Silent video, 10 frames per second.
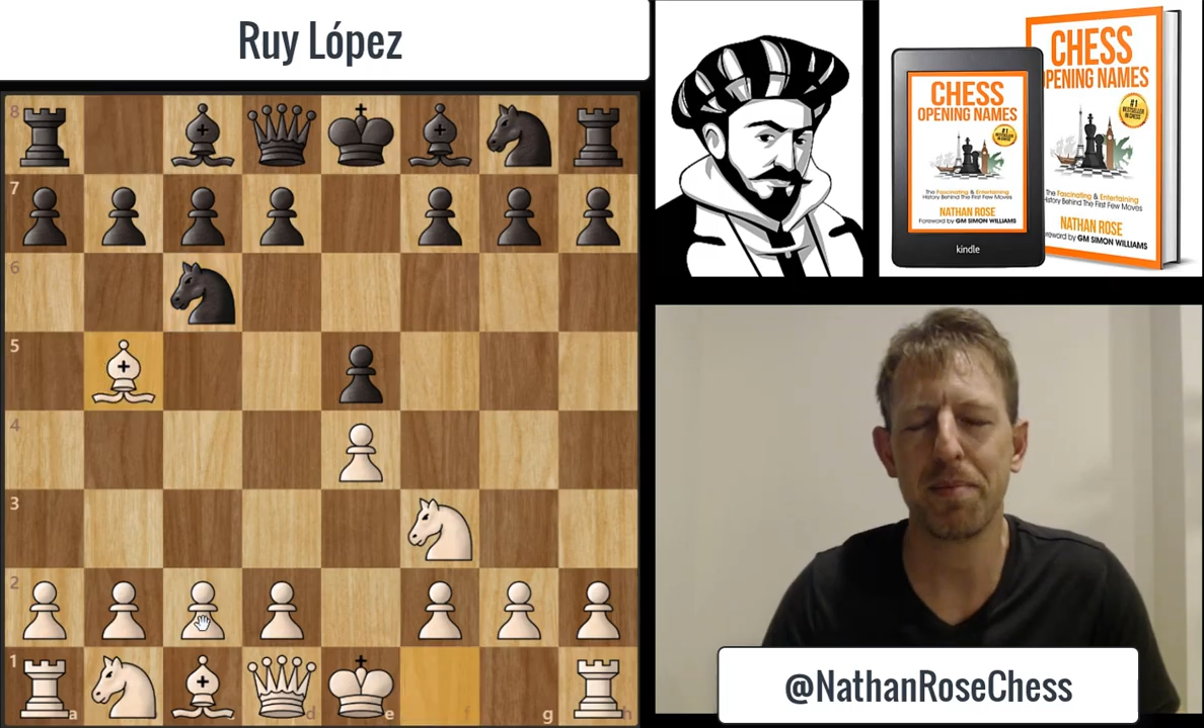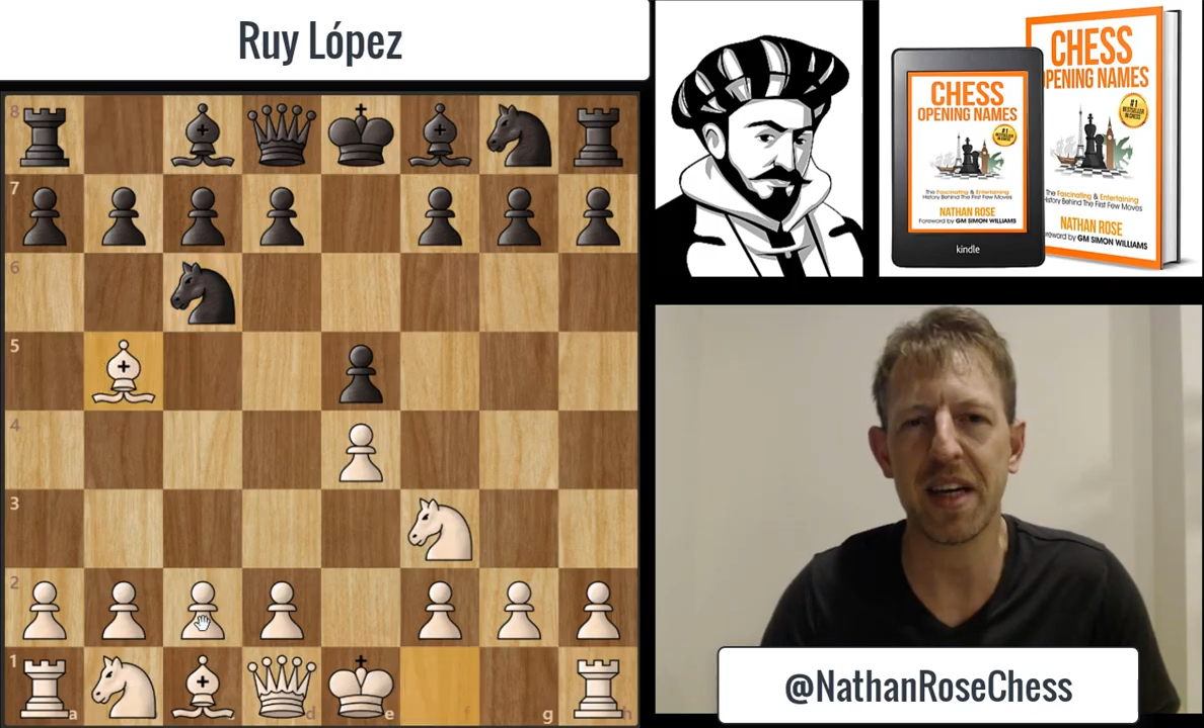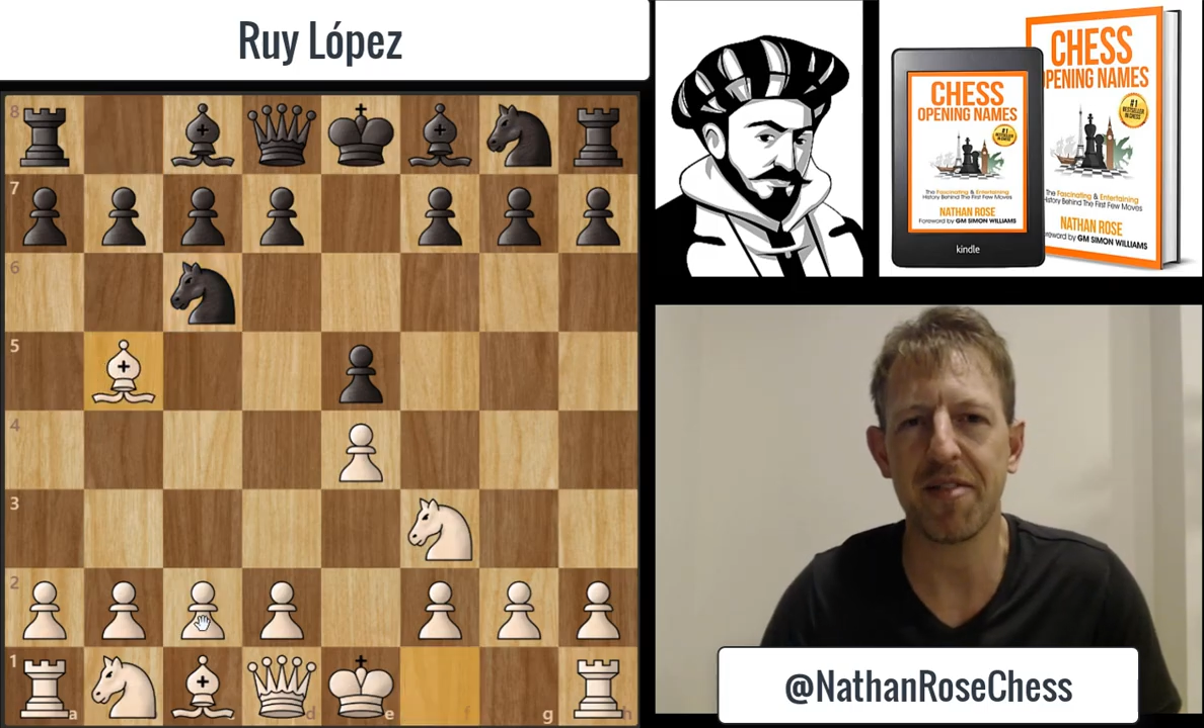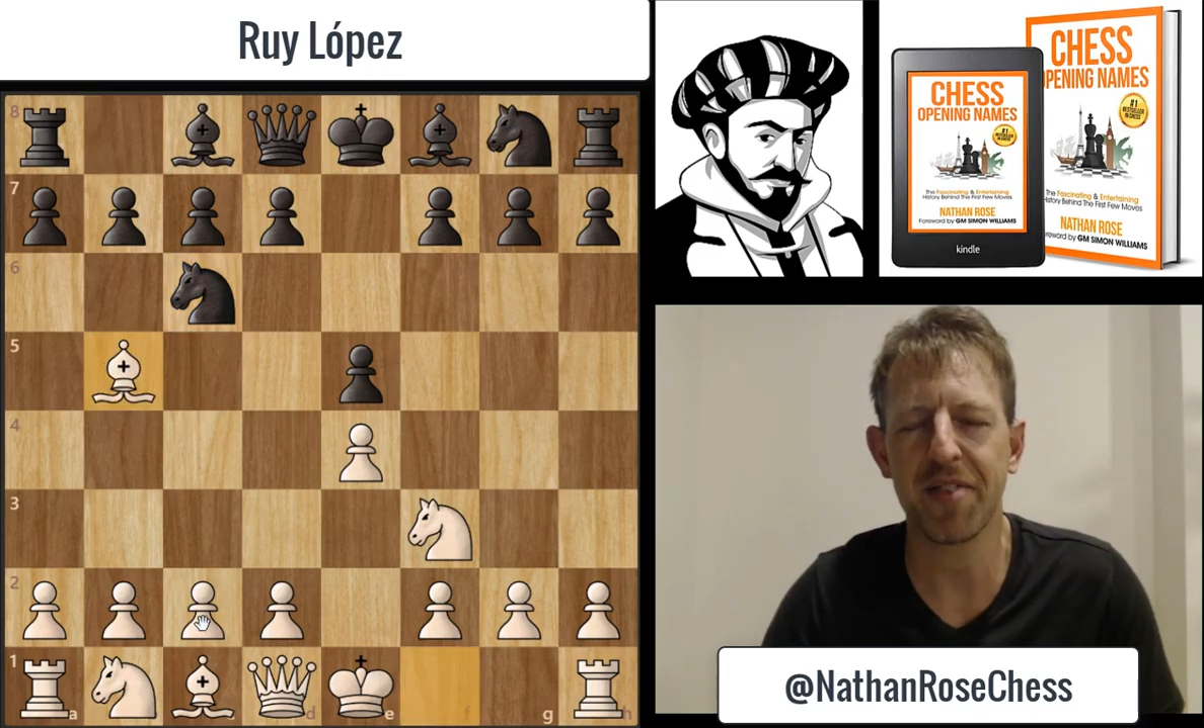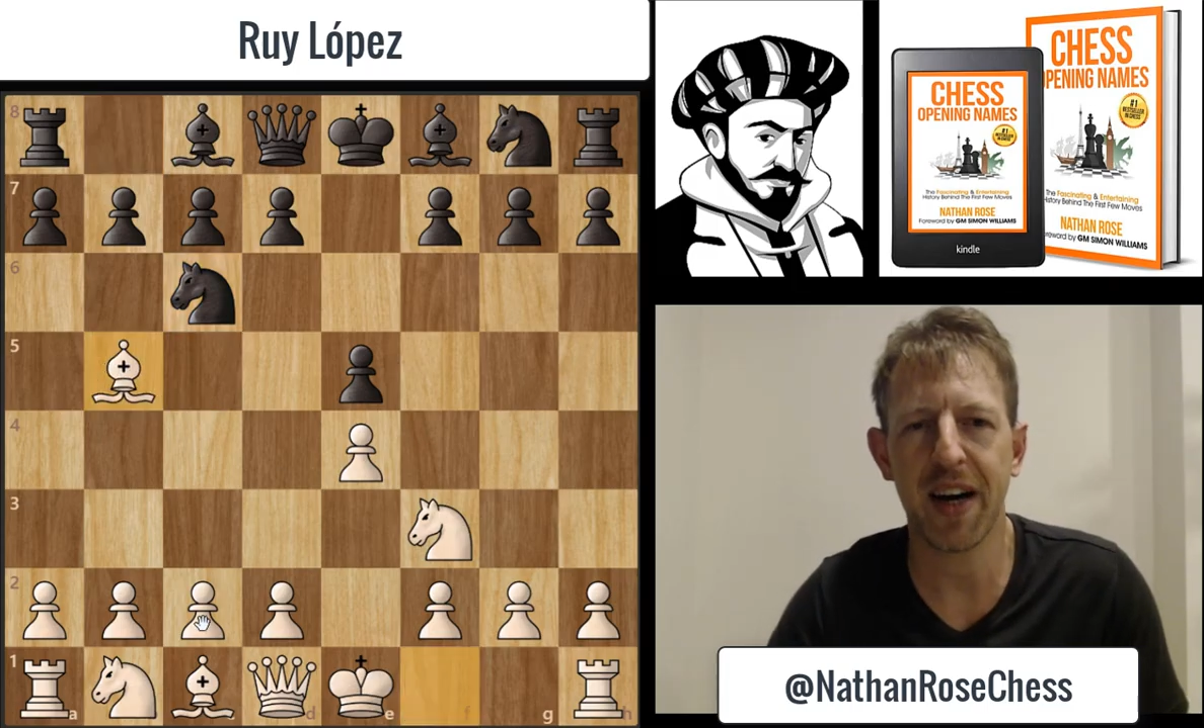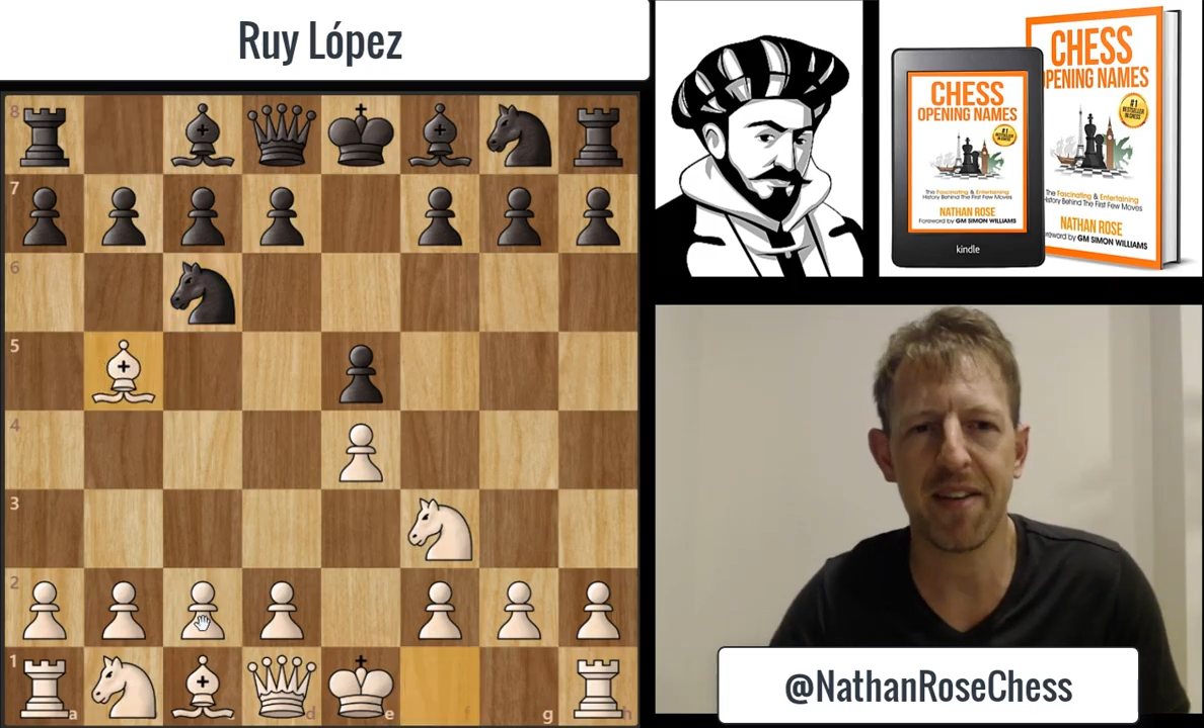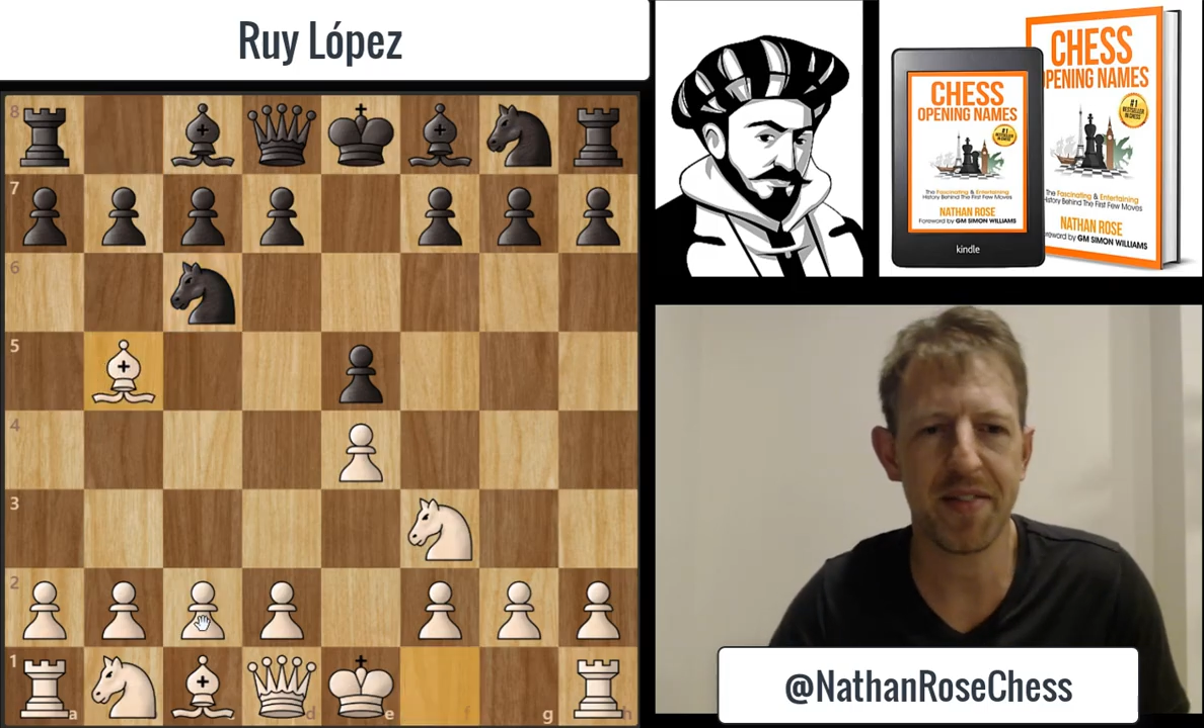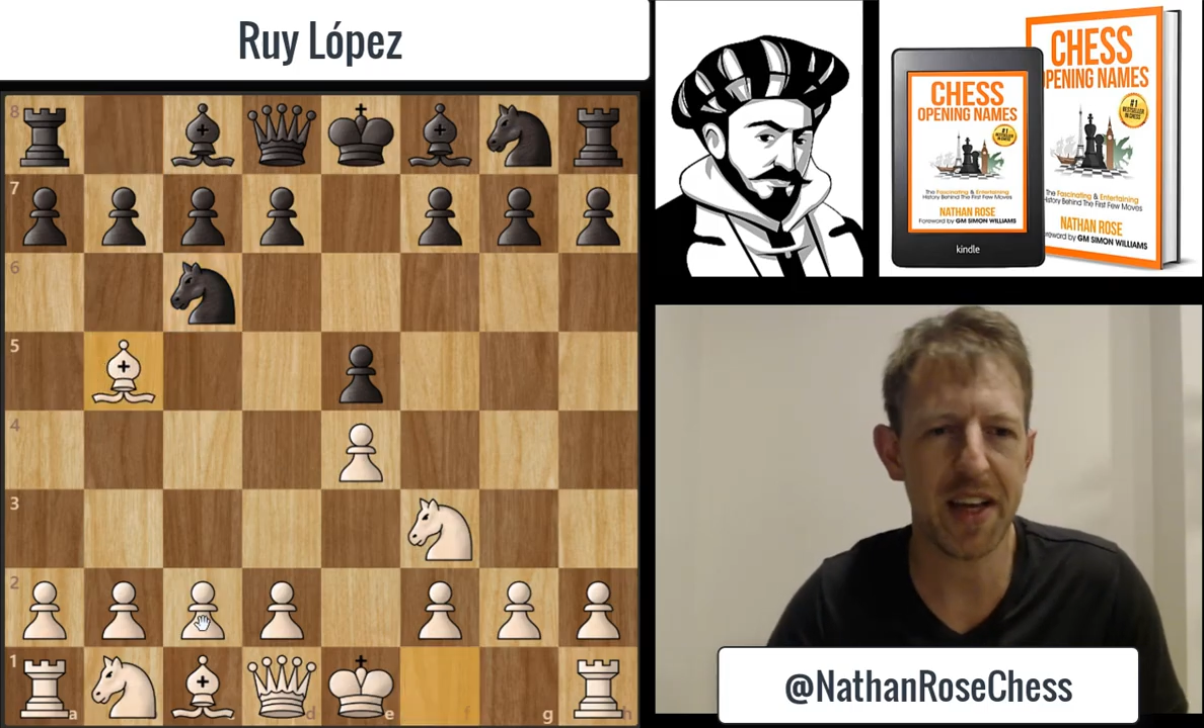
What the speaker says: b5.